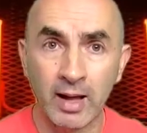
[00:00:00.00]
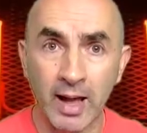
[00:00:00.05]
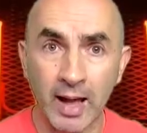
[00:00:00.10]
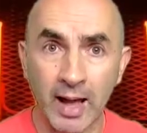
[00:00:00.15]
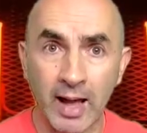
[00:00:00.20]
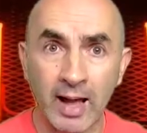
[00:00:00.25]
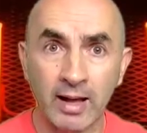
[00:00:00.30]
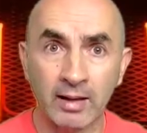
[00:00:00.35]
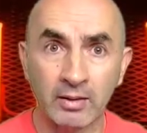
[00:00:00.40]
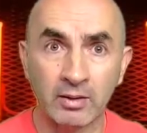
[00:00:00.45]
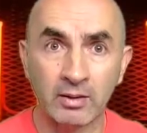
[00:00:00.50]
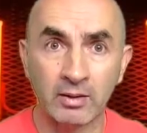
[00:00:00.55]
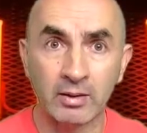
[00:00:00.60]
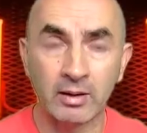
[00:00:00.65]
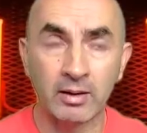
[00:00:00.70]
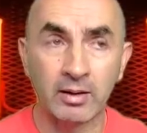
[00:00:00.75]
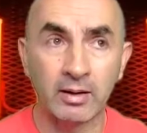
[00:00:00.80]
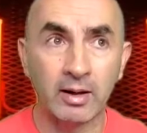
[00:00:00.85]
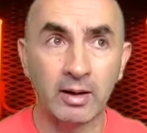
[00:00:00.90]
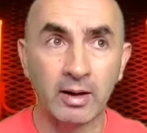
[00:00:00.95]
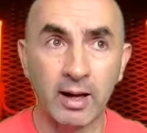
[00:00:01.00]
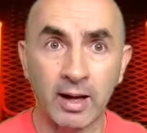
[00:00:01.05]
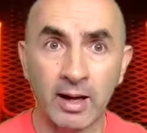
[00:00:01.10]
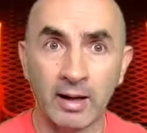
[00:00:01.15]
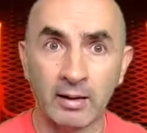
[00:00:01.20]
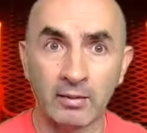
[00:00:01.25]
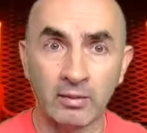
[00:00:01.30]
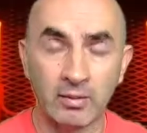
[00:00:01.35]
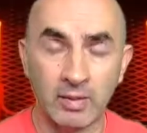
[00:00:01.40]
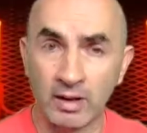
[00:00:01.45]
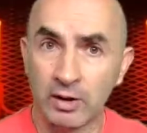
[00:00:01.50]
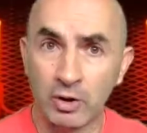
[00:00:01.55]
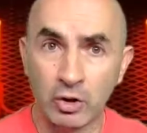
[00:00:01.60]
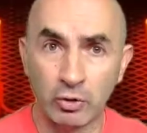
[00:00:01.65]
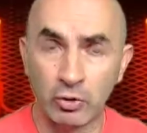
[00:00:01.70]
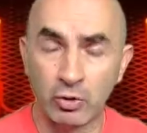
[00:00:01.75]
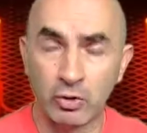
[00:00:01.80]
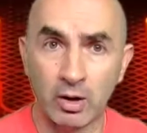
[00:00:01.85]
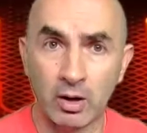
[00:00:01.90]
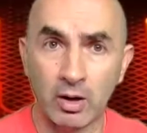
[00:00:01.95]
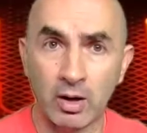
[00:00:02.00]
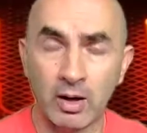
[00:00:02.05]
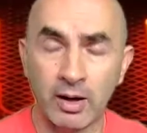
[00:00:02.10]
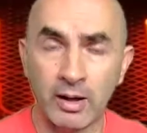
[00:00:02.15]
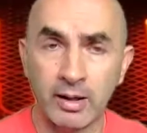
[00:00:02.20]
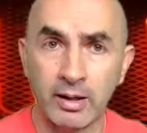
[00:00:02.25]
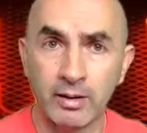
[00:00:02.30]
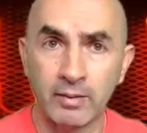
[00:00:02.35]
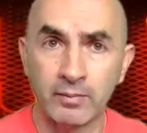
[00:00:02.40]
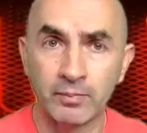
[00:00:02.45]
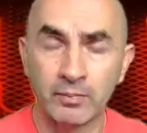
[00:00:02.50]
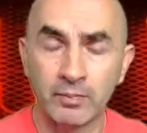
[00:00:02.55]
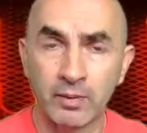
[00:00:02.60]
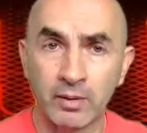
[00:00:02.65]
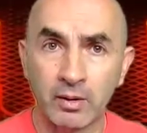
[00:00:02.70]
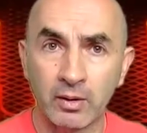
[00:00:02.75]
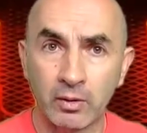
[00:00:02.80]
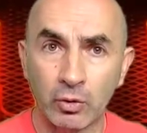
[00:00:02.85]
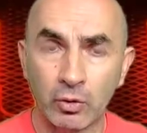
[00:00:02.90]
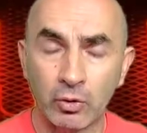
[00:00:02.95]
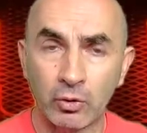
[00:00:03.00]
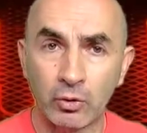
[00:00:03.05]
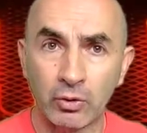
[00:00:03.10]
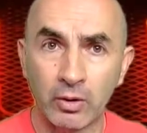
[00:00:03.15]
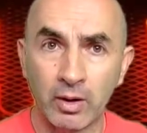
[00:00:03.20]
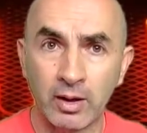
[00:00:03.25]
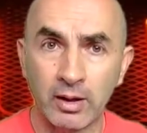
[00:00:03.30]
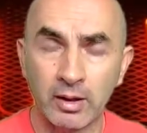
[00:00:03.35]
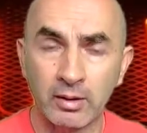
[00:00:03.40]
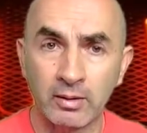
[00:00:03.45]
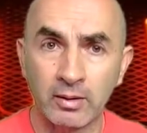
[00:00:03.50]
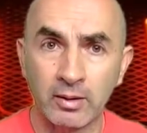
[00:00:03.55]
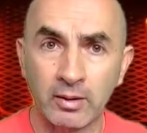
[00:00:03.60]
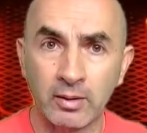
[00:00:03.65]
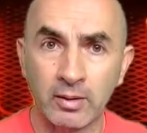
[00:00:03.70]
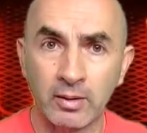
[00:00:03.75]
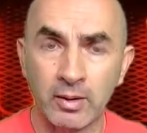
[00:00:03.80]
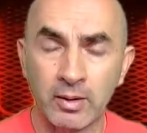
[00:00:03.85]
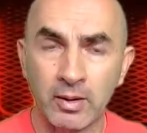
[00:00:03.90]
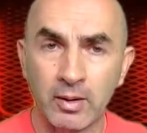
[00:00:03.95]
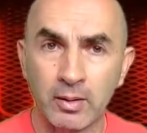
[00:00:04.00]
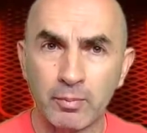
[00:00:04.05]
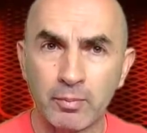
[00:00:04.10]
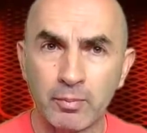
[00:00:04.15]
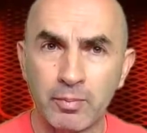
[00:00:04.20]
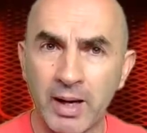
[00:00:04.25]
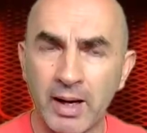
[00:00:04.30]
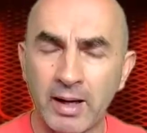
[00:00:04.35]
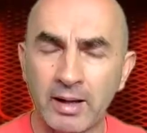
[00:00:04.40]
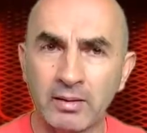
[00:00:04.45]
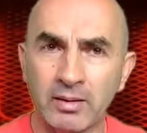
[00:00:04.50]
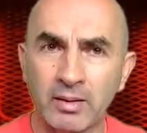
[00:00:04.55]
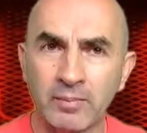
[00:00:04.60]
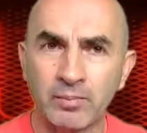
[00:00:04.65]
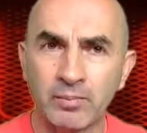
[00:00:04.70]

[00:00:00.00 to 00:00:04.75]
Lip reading: and then you die, all right? But